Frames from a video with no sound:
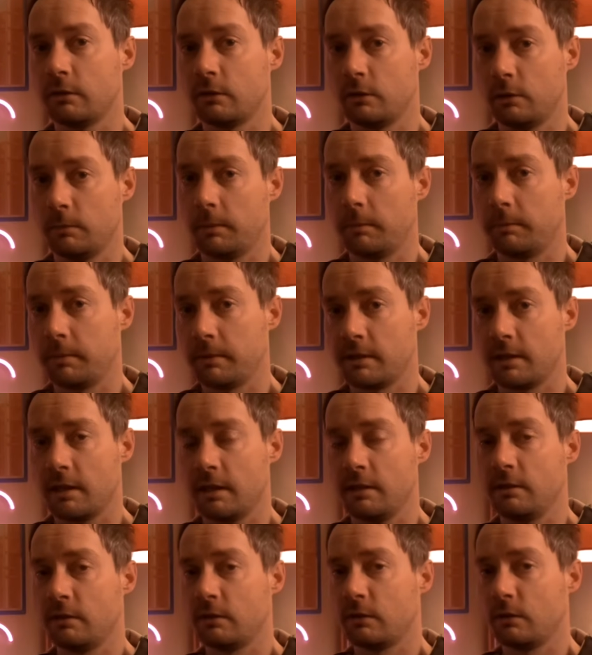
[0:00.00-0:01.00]
super
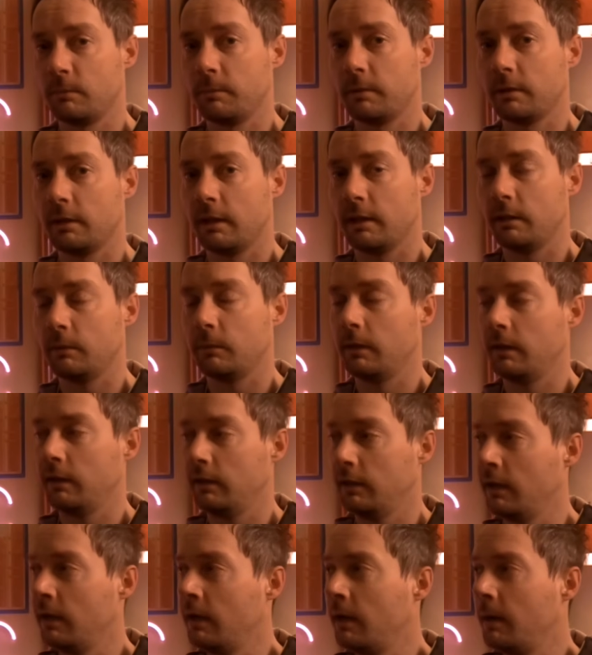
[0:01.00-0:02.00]
precise, super lightweight,